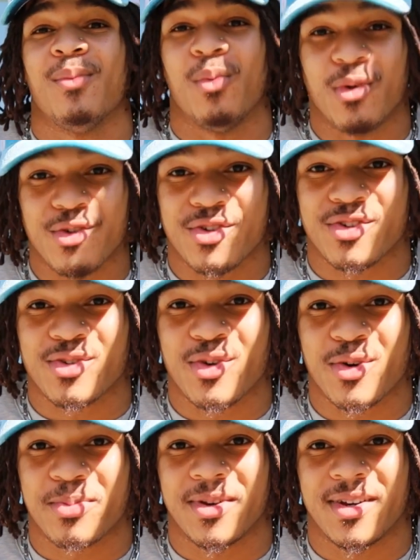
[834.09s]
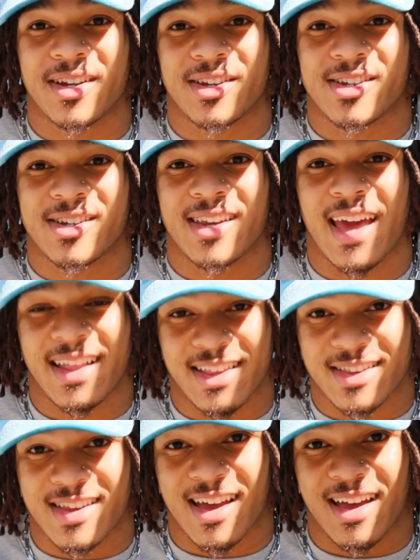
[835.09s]
What was your score prediction at
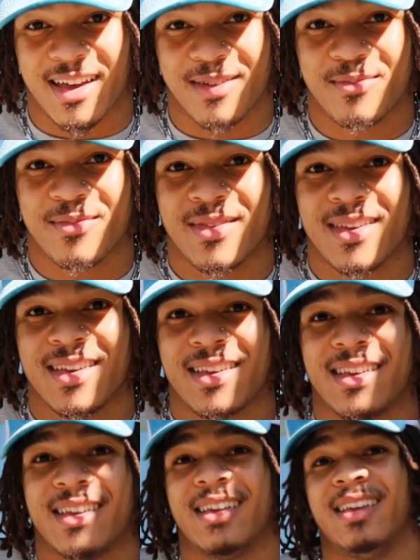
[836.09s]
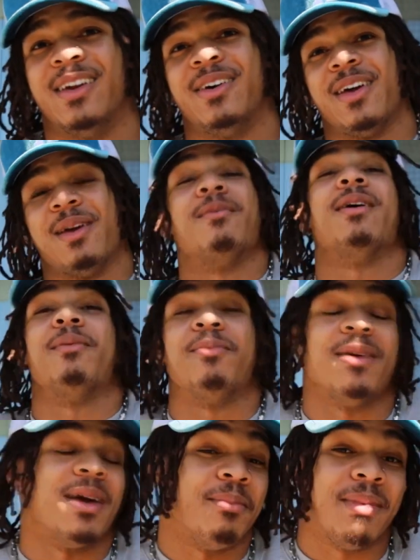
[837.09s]
the time? You know,
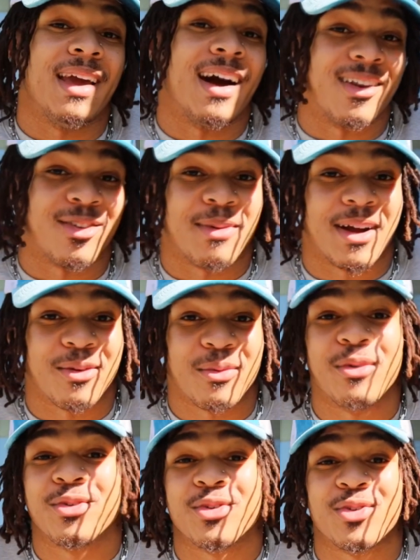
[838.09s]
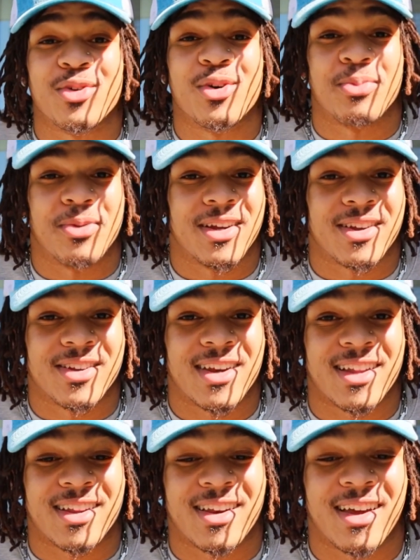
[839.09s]
and be honest about it. What was your score prediction
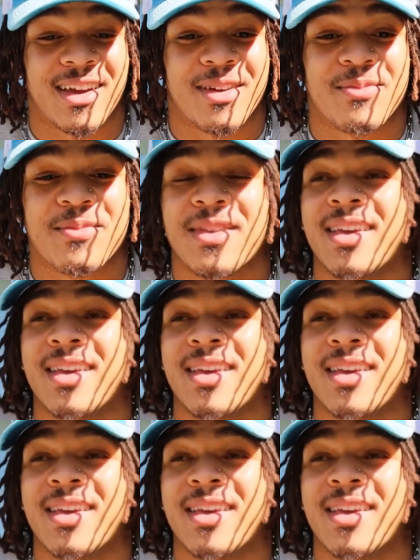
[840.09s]
at the time?